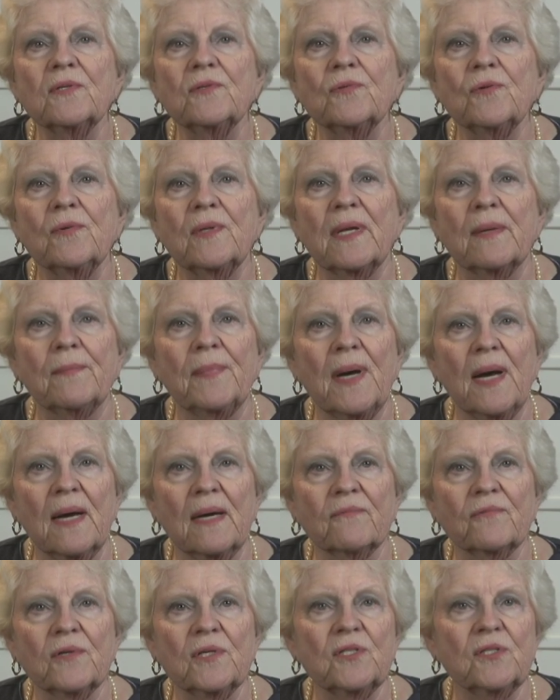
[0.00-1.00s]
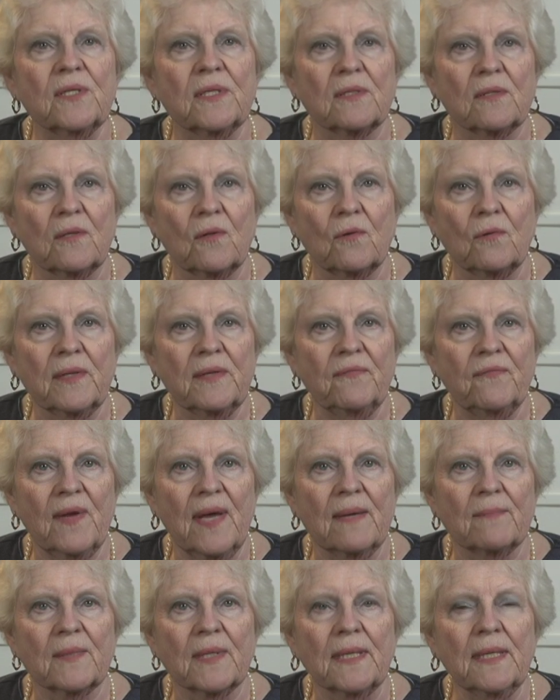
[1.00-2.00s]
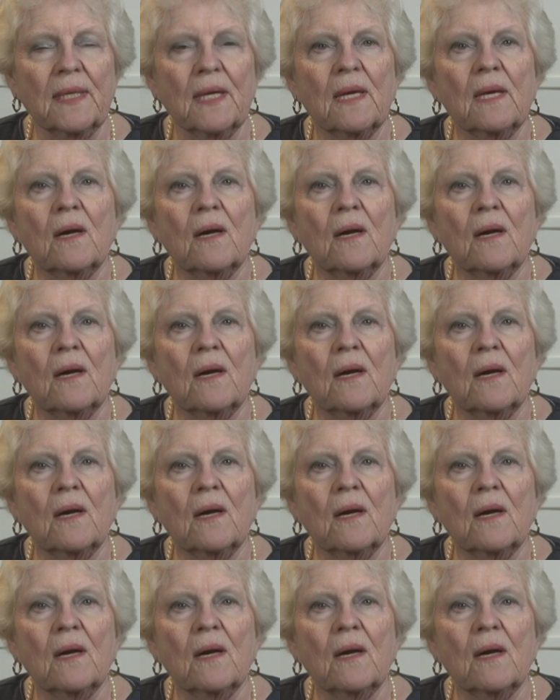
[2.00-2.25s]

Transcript: to an impoverished and lowly family,